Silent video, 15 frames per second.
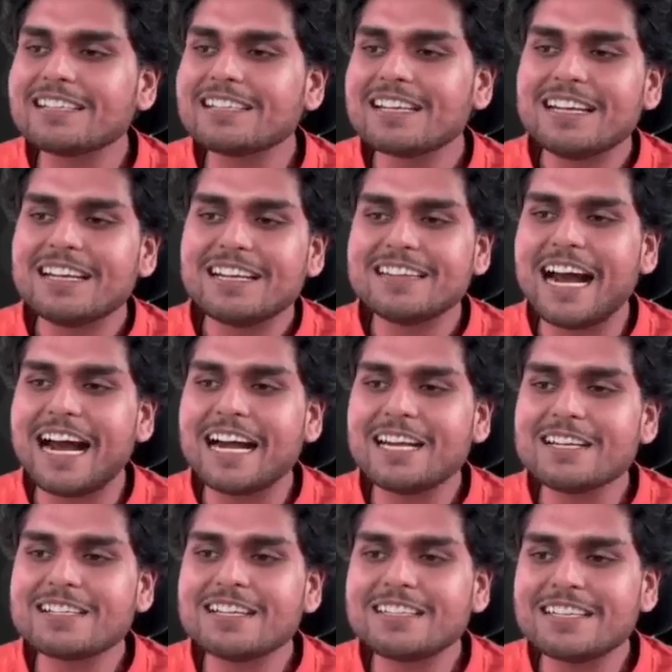a
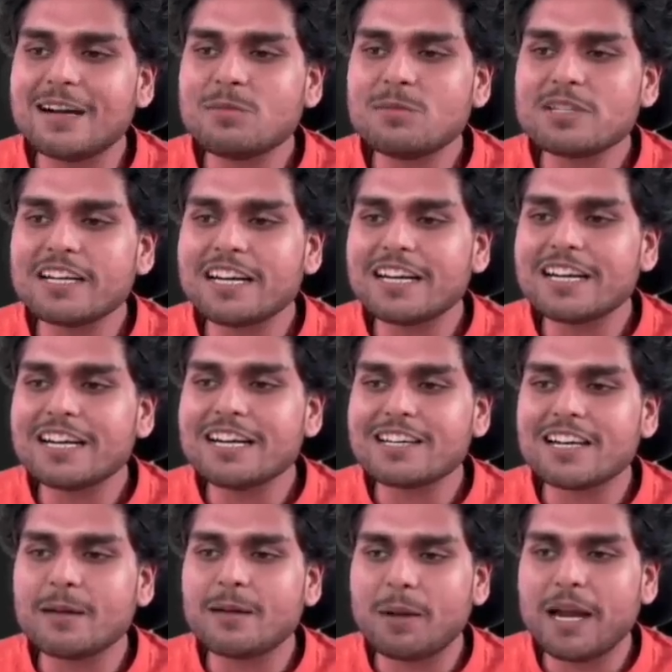terms and condition
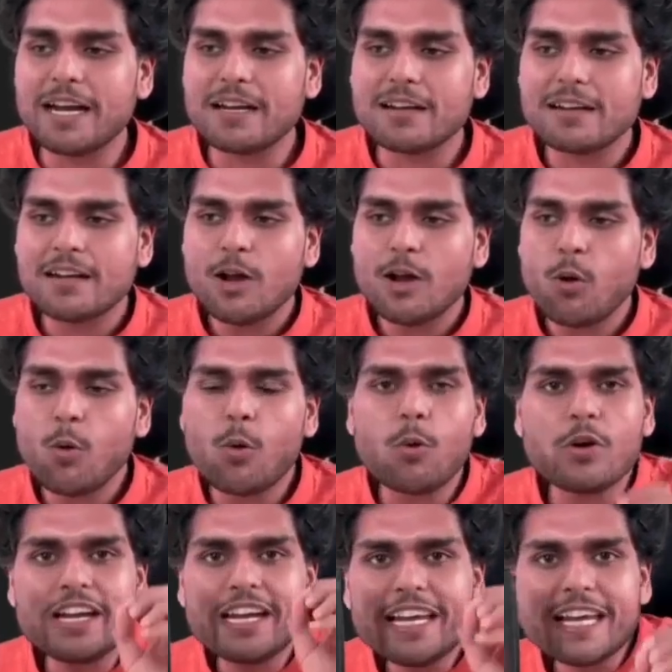applied.
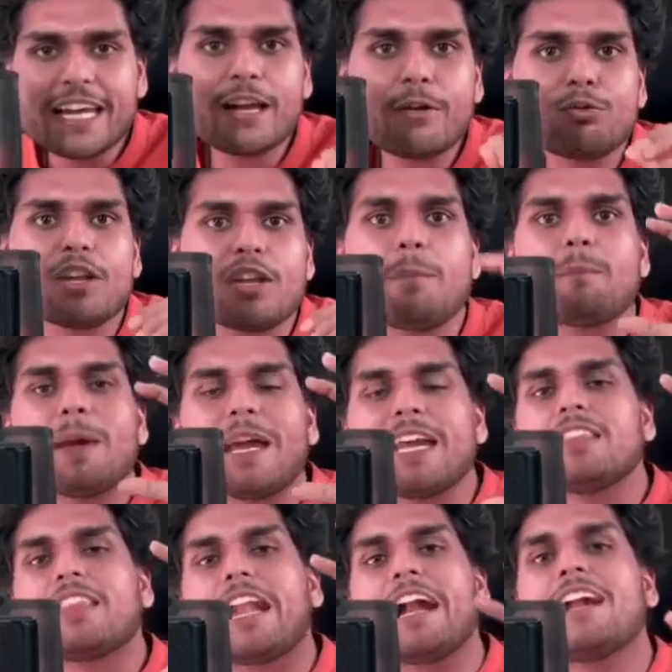Only if the main
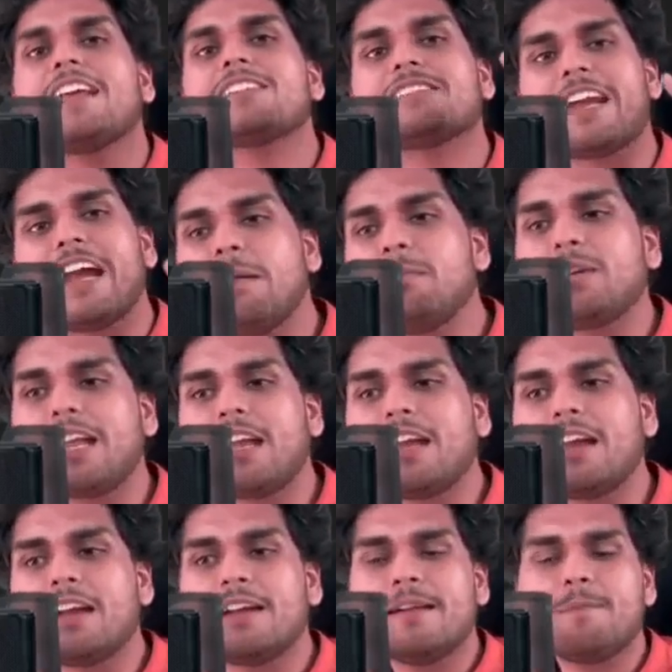thread is empty,
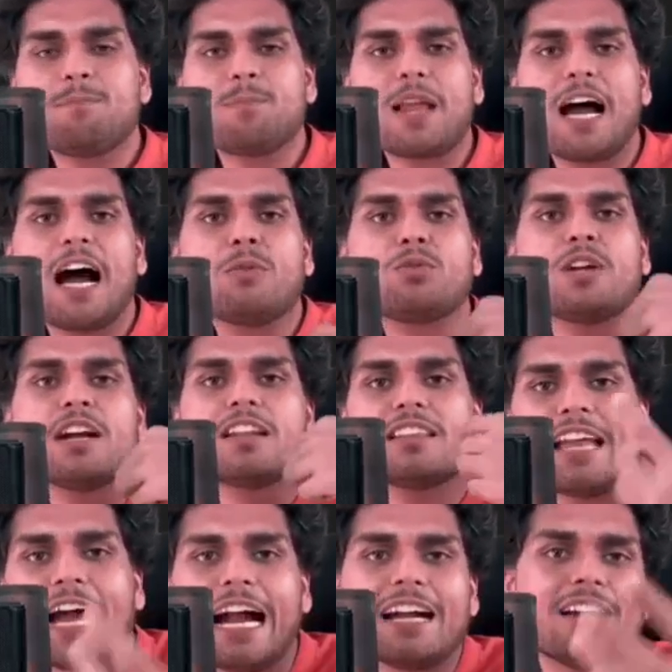after
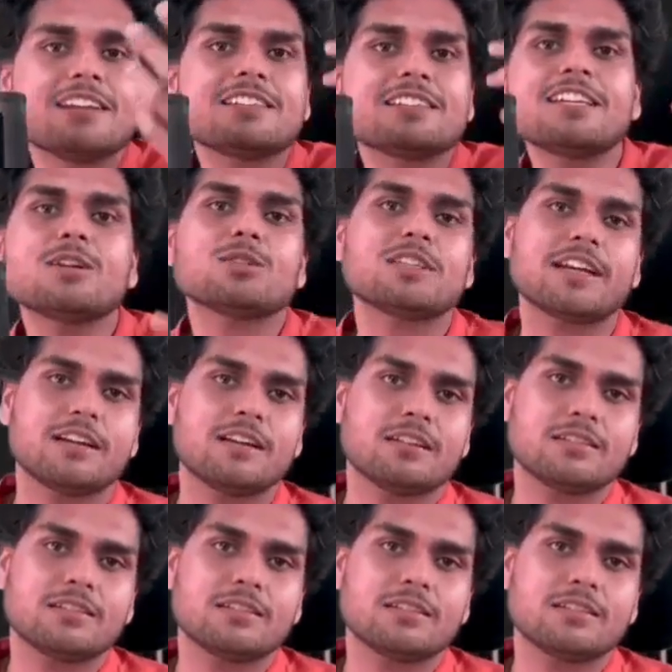that 0 seconds.